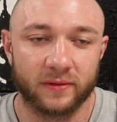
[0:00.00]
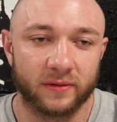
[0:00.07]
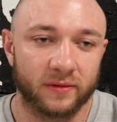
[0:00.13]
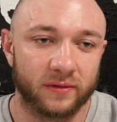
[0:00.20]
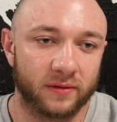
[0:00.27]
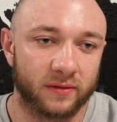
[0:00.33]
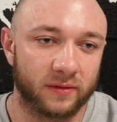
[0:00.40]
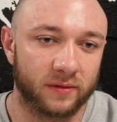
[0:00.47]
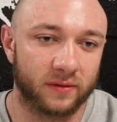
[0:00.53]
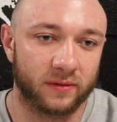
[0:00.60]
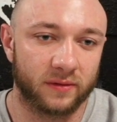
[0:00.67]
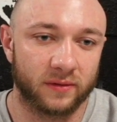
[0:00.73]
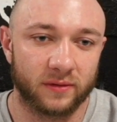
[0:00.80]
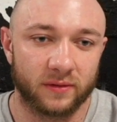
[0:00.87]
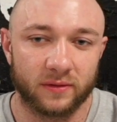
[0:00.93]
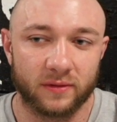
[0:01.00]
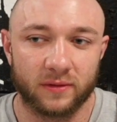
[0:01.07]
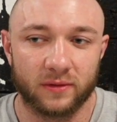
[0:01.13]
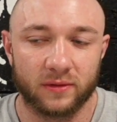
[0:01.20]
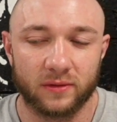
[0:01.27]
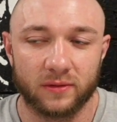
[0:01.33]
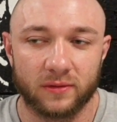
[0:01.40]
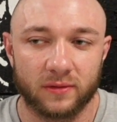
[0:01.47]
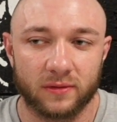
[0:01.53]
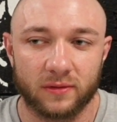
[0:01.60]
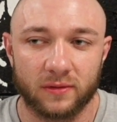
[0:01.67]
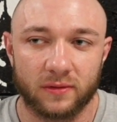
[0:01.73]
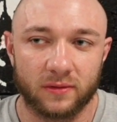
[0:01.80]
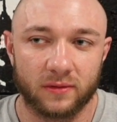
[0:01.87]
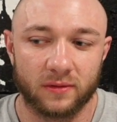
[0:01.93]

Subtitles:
Nothing is said.